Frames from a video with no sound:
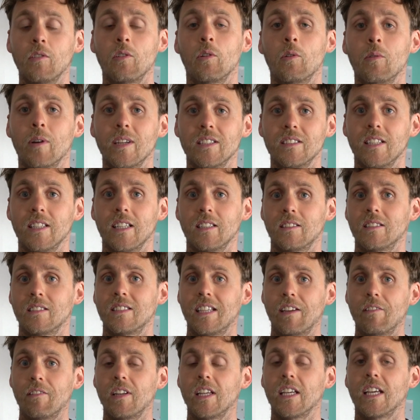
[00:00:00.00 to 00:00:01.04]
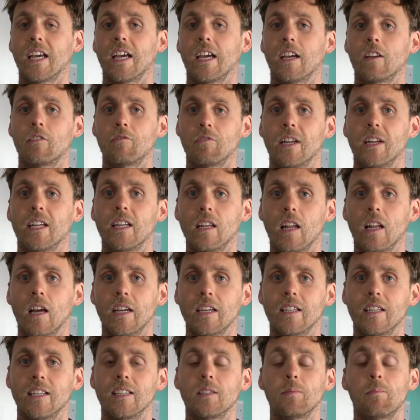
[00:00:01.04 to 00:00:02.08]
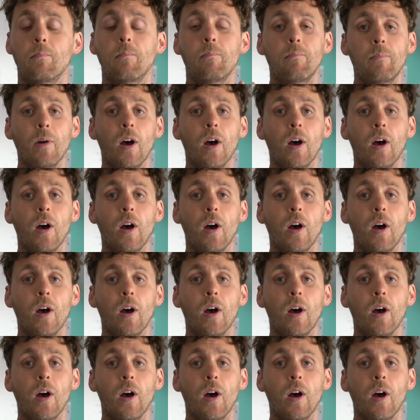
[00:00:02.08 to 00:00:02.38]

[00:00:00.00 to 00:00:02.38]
always necessarily get a great likeness,